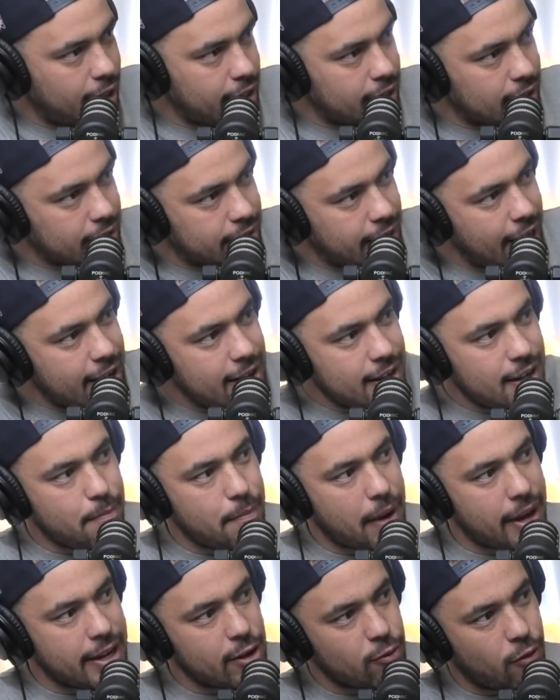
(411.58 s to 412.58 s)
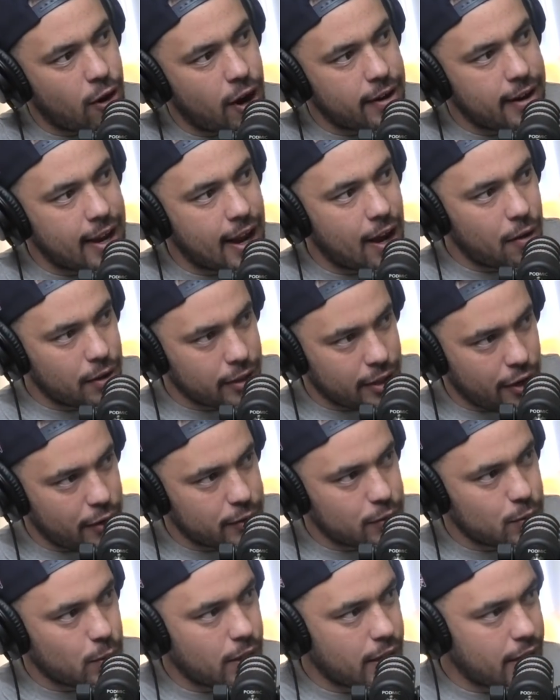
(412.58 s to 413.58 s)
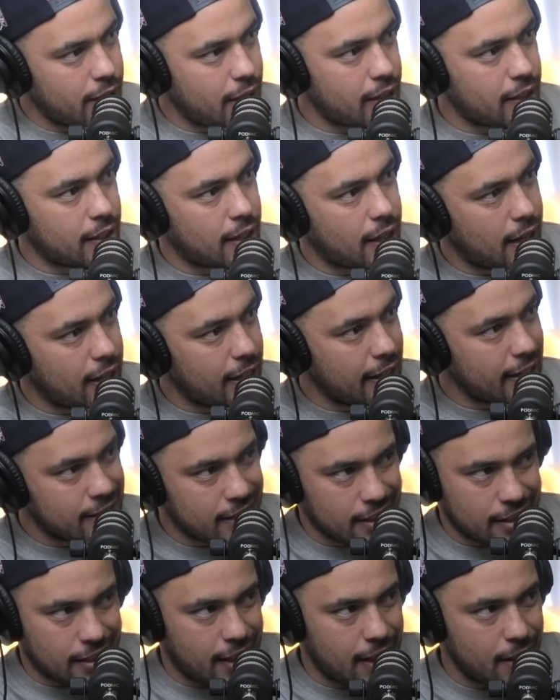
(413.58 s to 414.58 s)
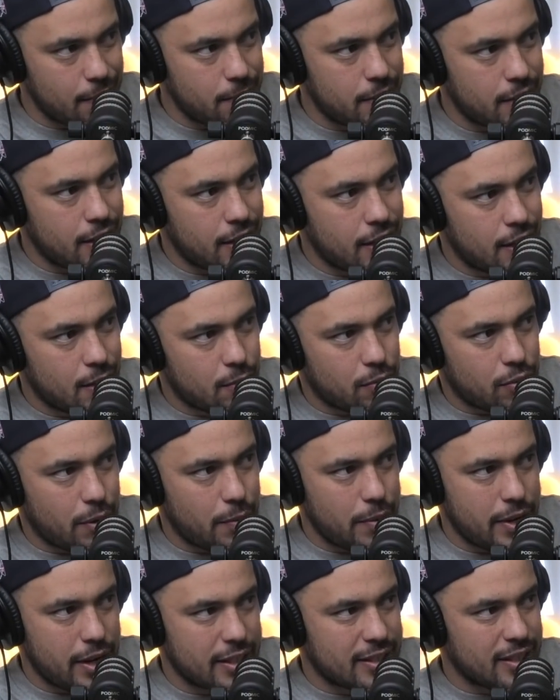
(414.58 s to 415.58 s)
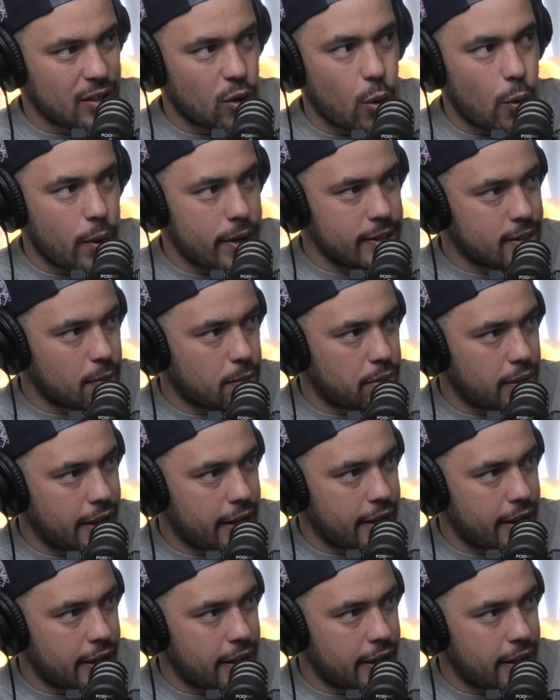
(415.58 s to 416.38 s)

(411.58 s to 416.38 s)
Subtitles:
taking the money right now and going to a lesser club probably isn't always the play.